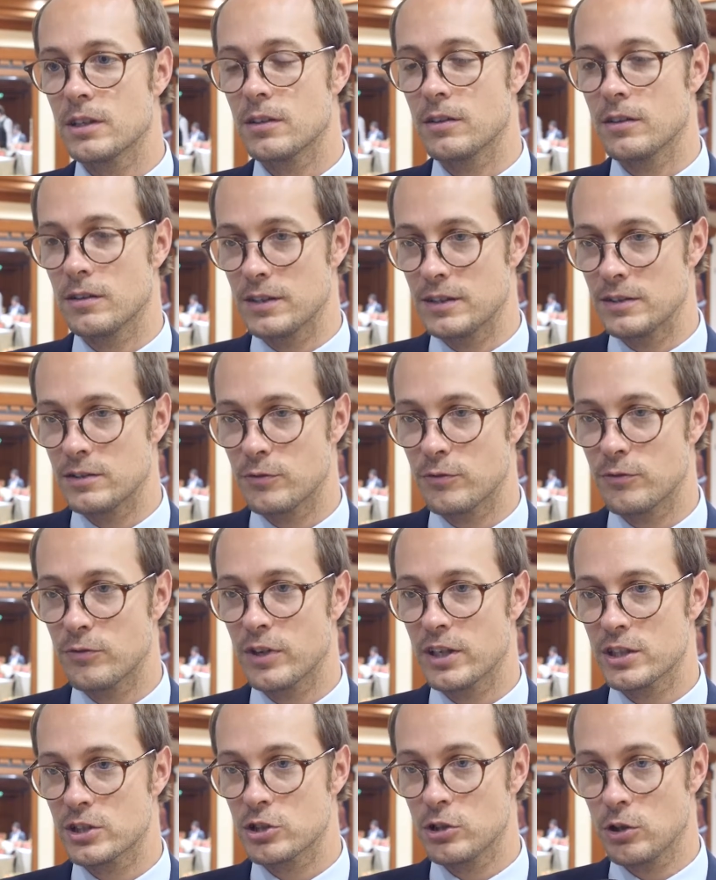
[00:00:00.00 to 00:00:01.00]
in the
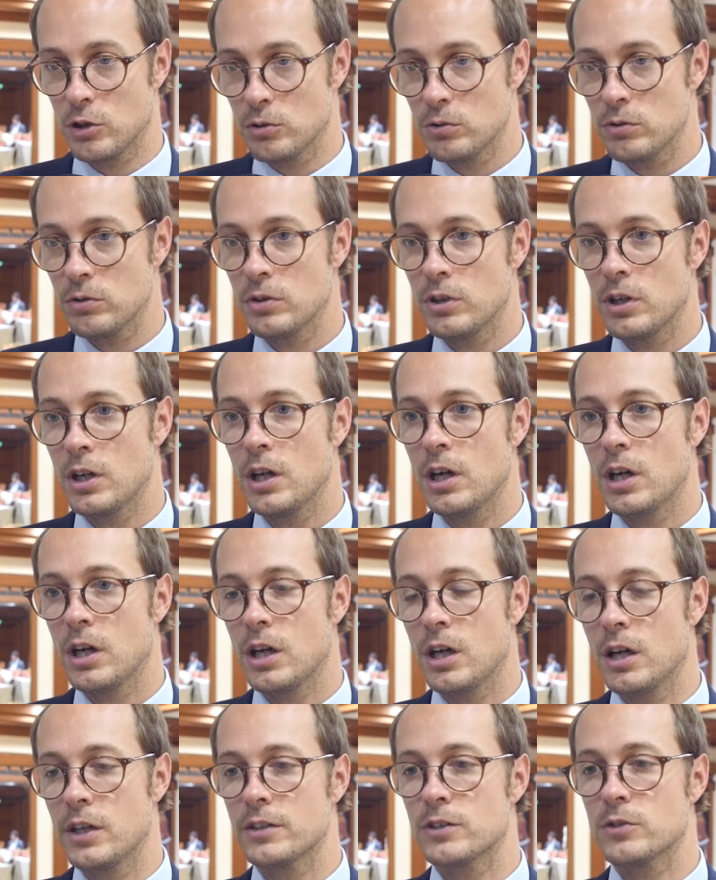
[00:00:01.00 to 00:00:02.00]
French law,
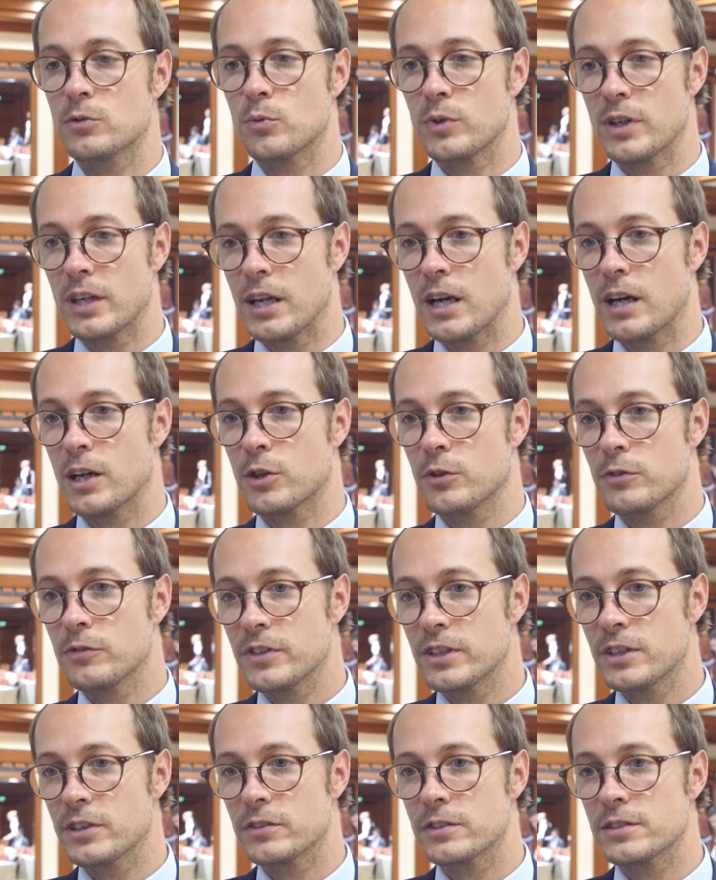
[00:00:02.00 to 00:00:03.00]
and we are
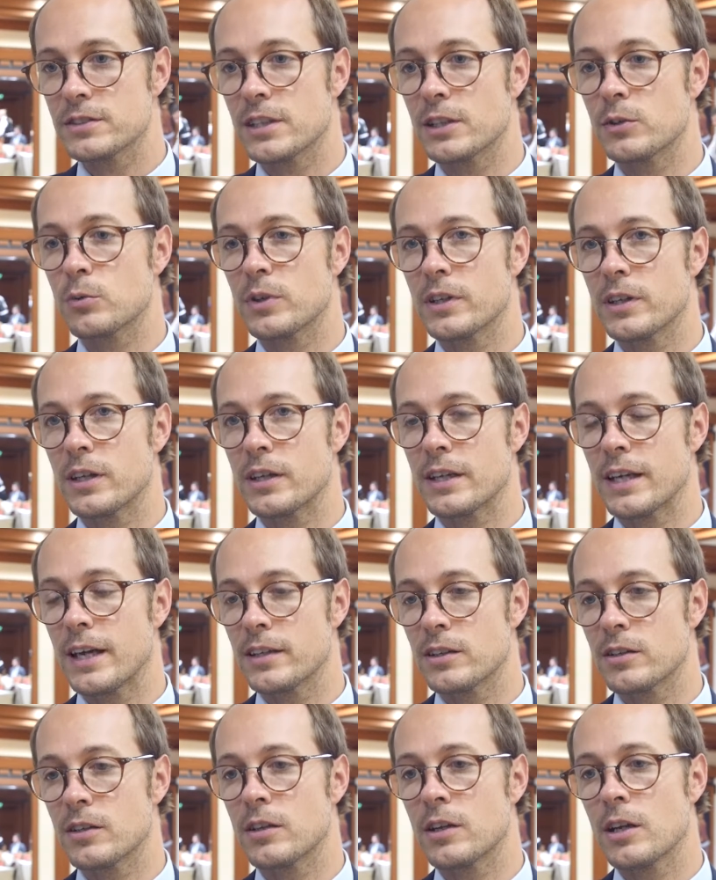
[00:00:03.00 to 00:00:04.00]
confident that we
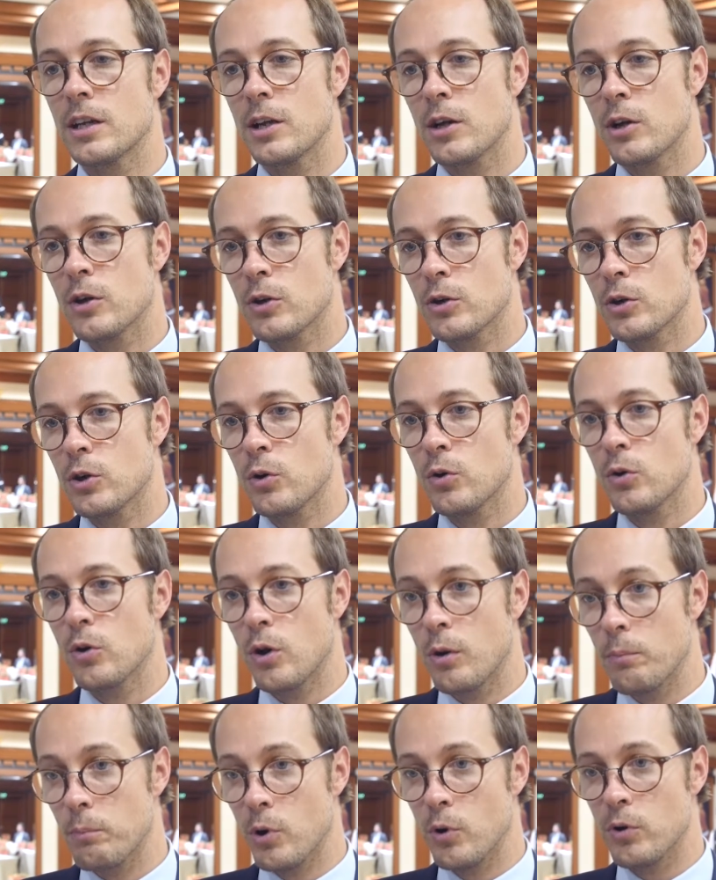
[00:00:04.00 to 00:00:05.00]
can go
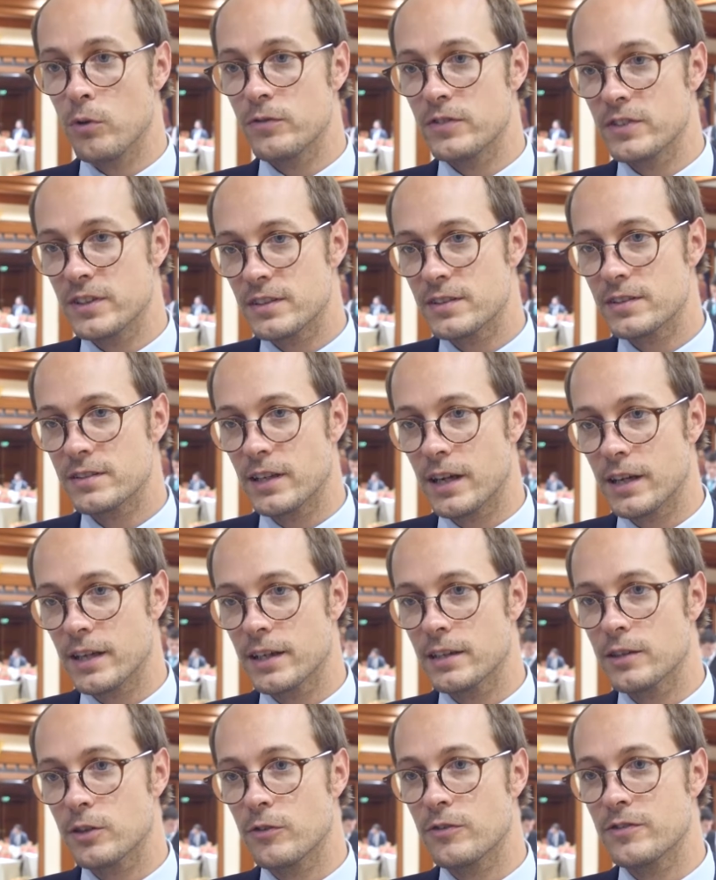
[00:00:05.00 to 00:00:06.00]
above this
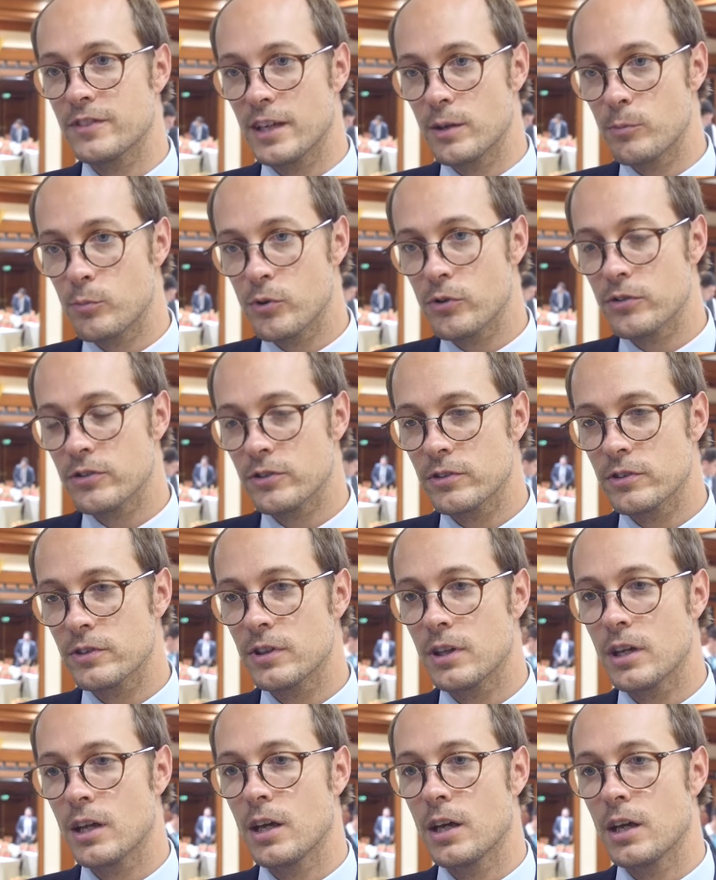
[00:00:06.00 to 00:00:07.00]
target of
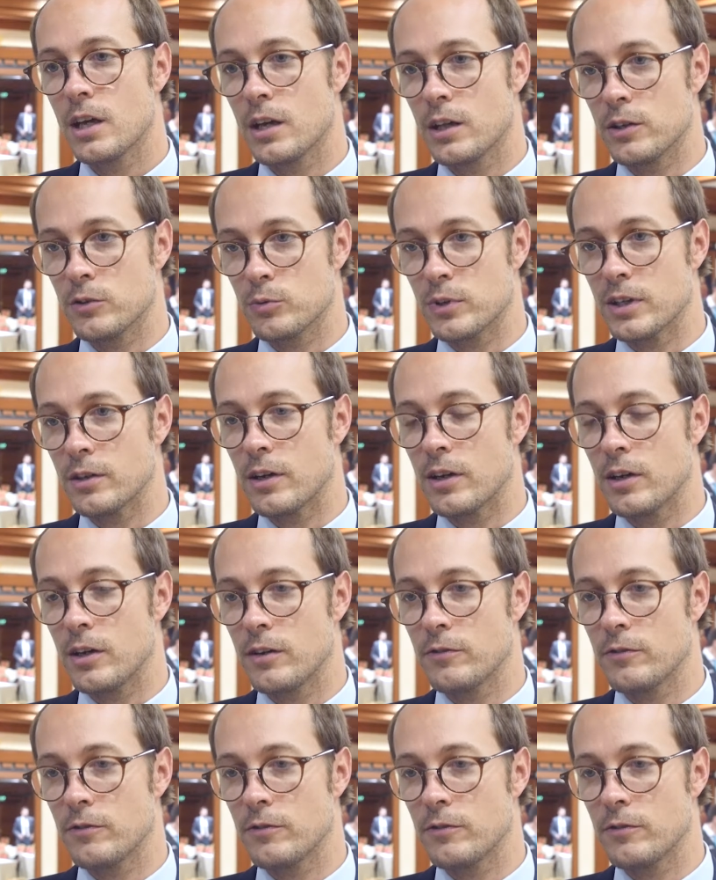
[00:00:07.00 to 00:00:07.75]
10%, and we